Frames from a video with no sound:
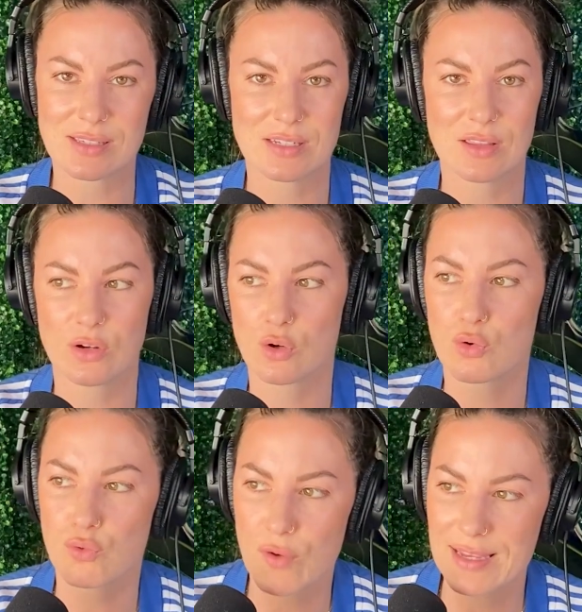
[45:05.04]
into their
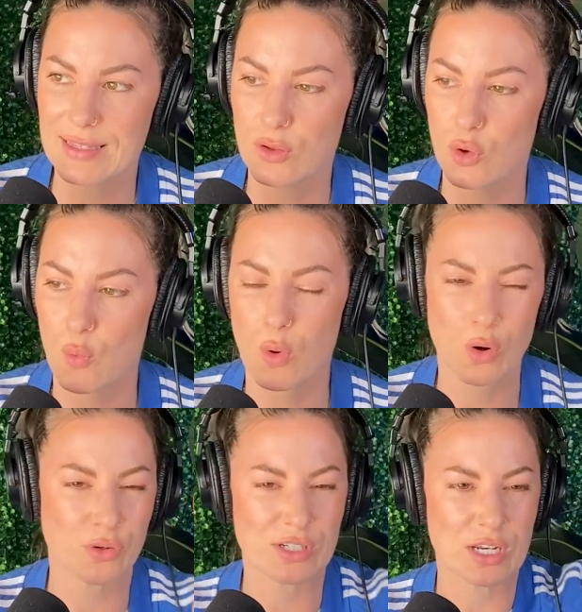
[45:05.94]
crazy little
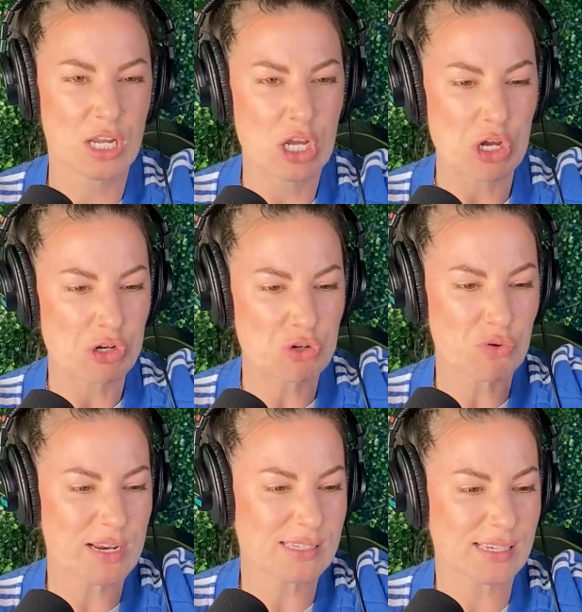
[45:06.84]
world and
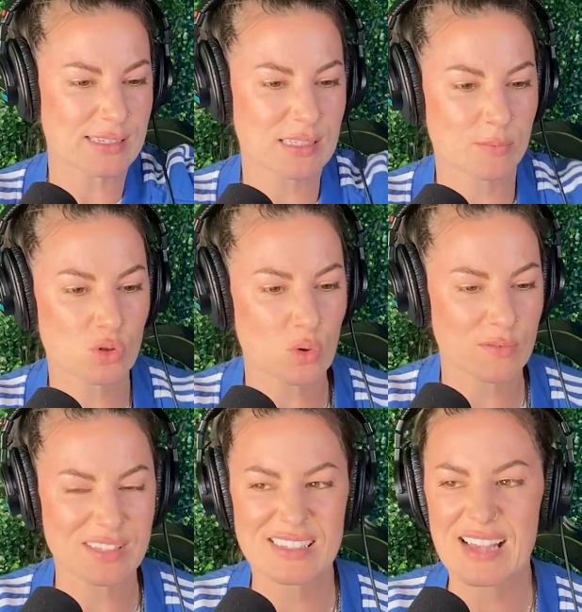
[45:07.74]
treat us like some sort
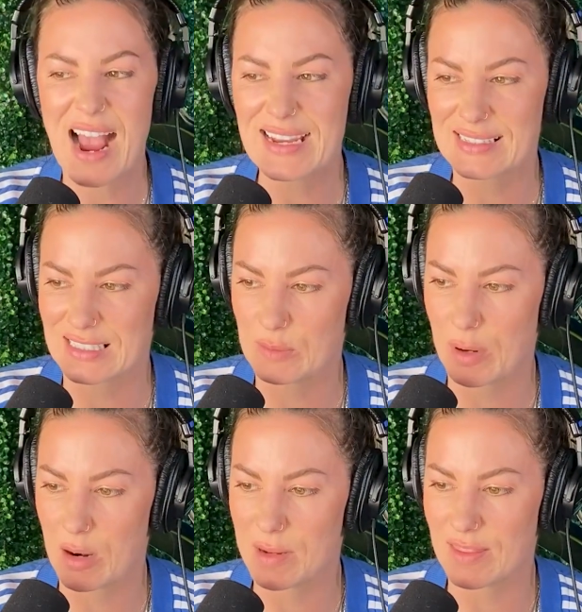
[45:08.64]
of science
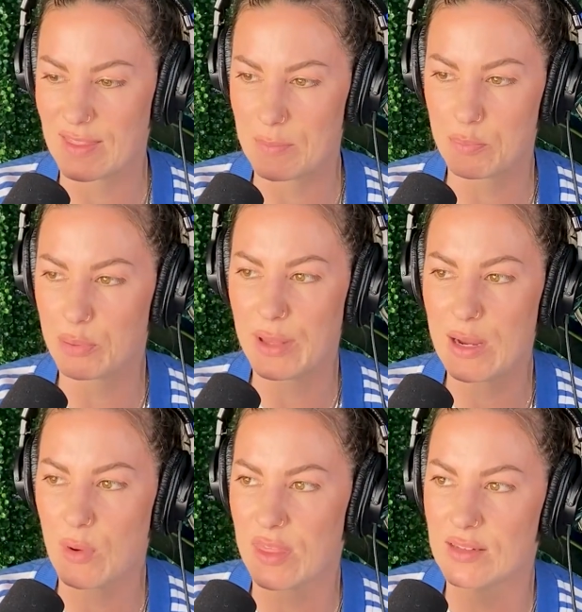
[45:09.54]
experiment that they
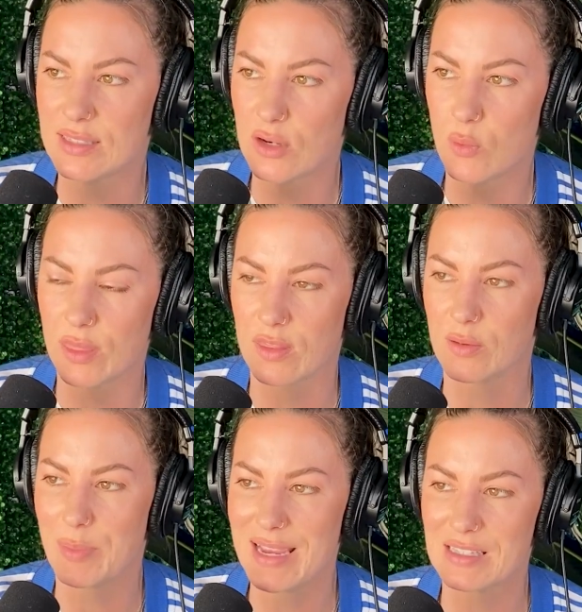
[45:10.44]
play with and diddle with in
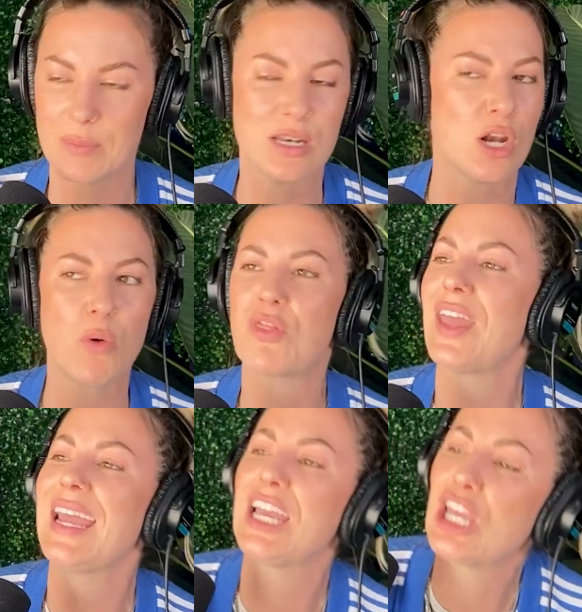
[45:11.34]
their basement. No,
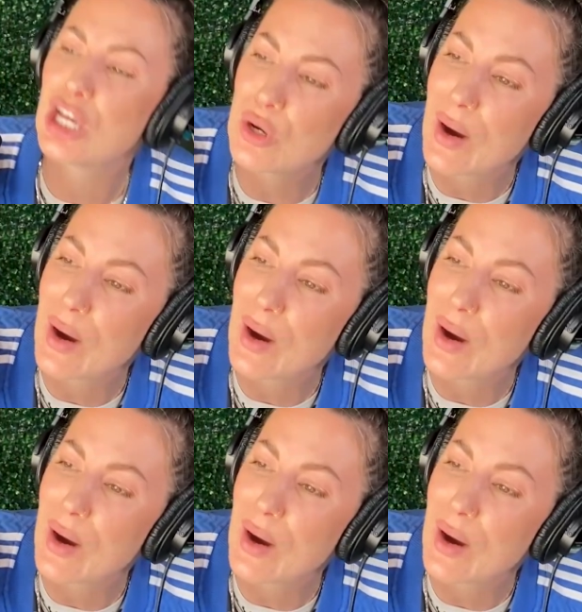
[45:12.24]
thank you.